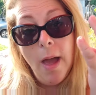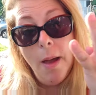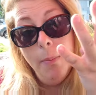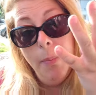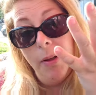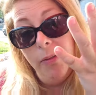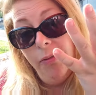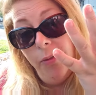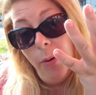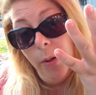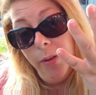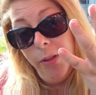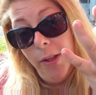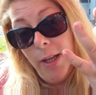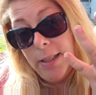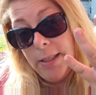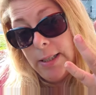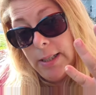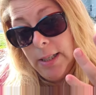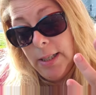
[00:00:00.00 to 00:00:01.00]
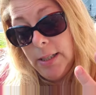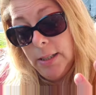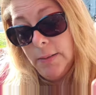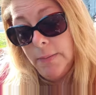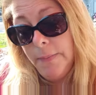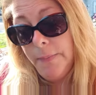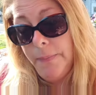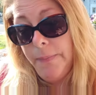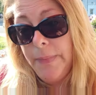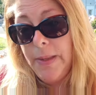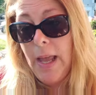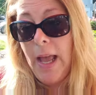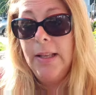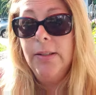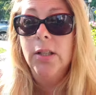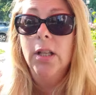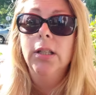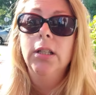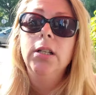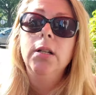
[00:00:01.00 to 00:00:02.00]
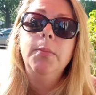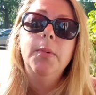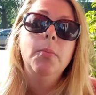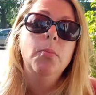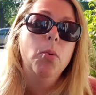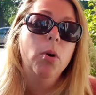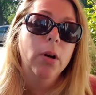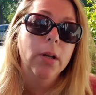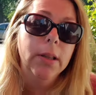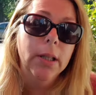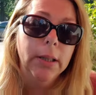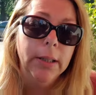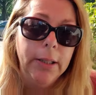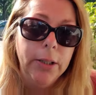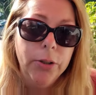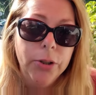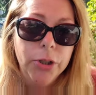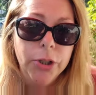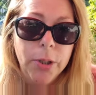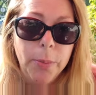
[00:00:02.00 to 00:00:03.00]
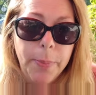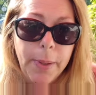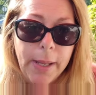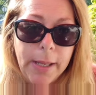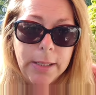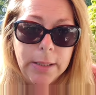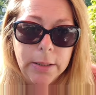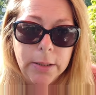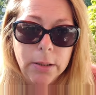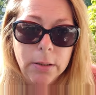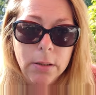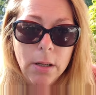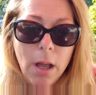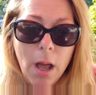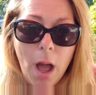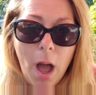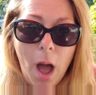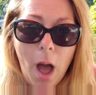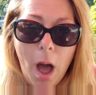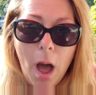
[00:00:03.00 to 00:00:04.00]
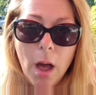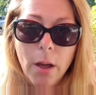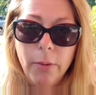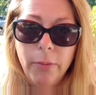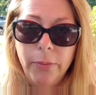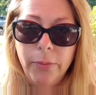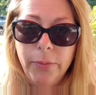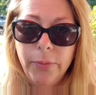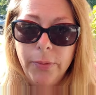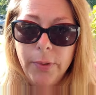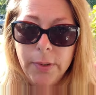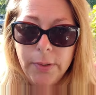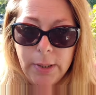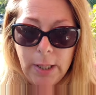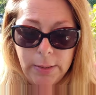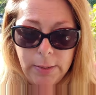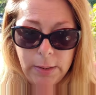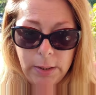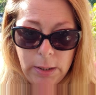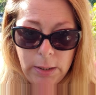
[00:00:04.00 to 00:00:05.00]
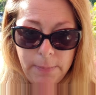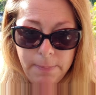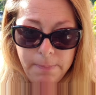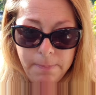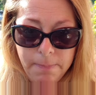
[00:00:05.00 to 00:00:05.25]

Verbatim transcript: My fourth idea is a little bit more on the leadership end of Scentsy.